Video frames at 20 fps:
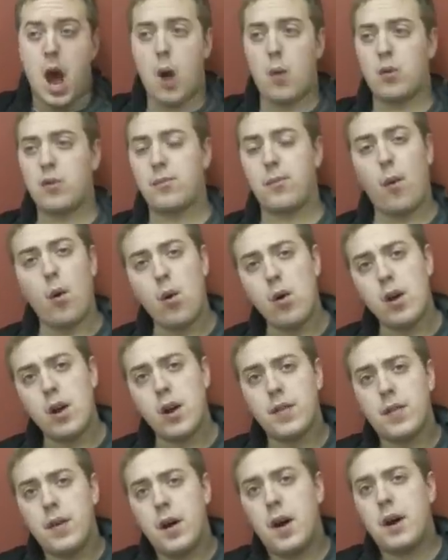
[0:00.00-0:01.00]
I was bored and
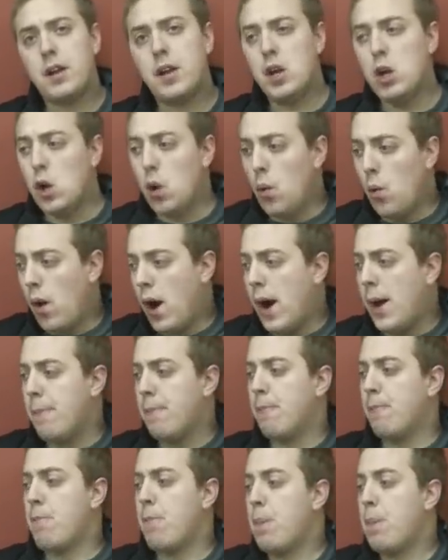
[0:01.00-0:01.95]
I thought, you know what?